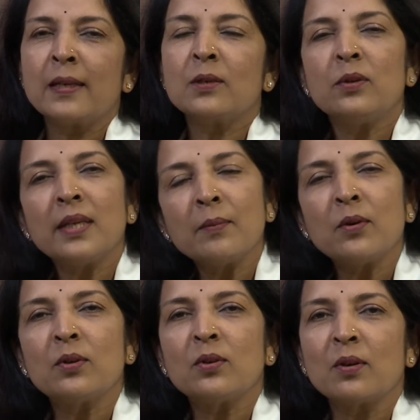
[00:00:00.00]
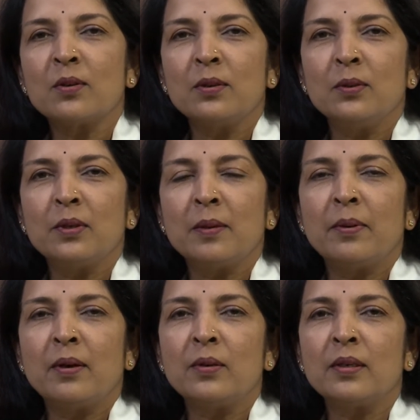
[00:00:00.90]
Today I'm going to talk to you
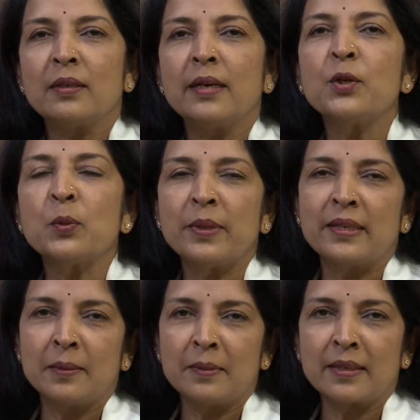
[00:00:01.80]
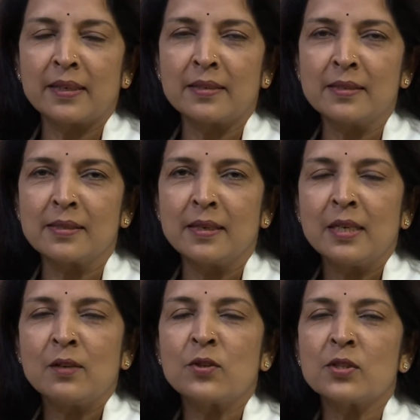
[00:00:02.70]
about atopic dermatitis,
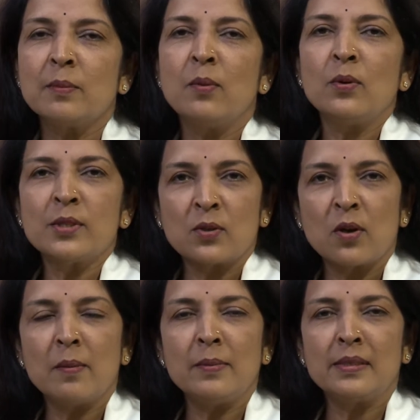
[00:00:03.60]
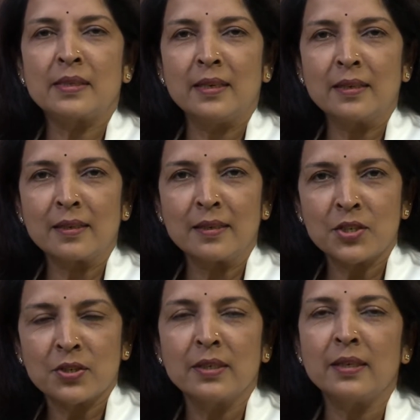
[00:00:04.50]
which is the most common skin
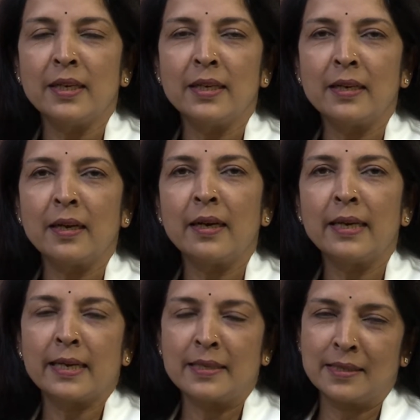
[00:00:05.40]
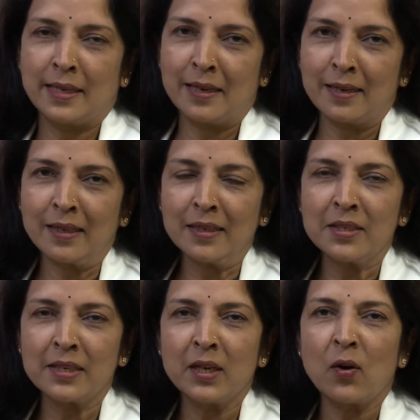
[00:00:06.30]
condition in, I can say, in our
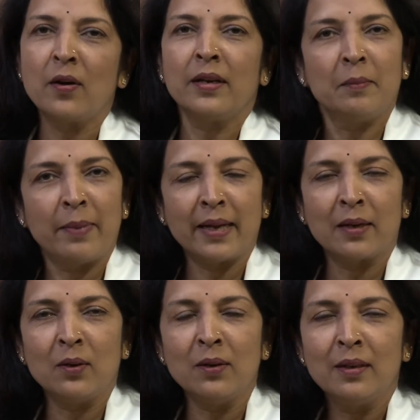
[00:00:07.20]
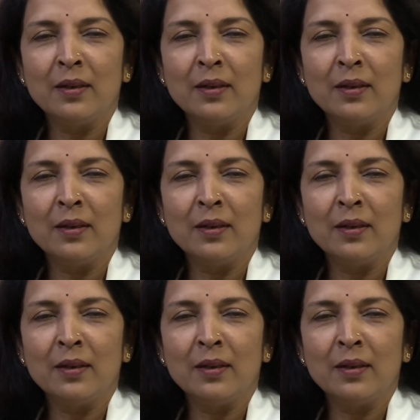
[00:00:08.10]
country or in Bangalore.